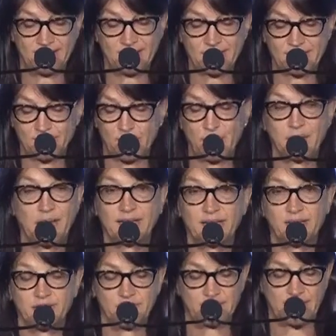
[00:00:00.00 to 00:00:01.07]
So I'm not
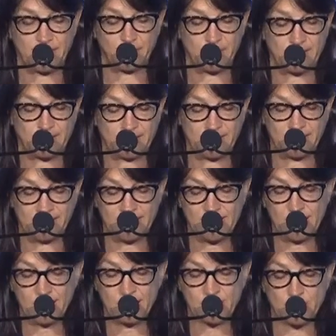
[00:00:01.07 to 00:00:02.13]
going to do that one.
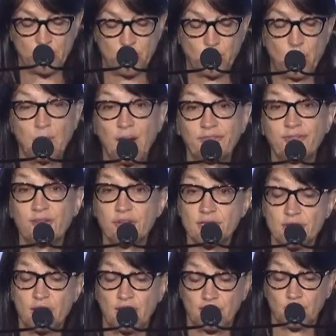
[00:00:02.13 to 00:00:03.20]
So my first
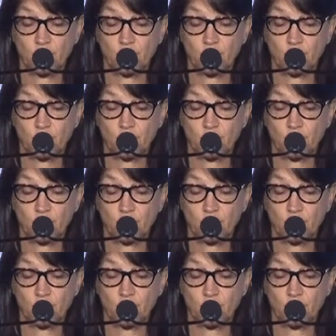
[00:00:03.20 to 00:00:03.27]
talk